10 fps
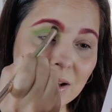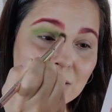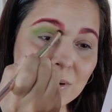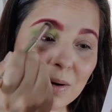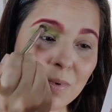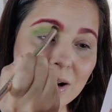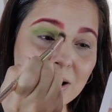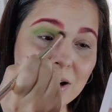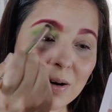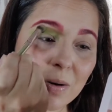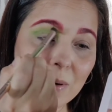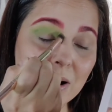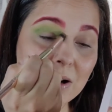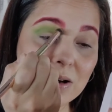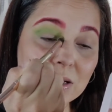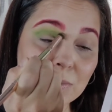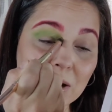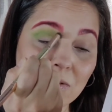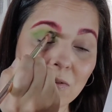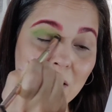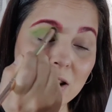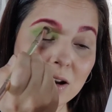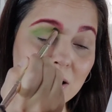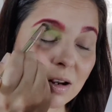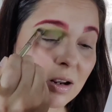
That's what I wanted to do. I wanted to do something fun.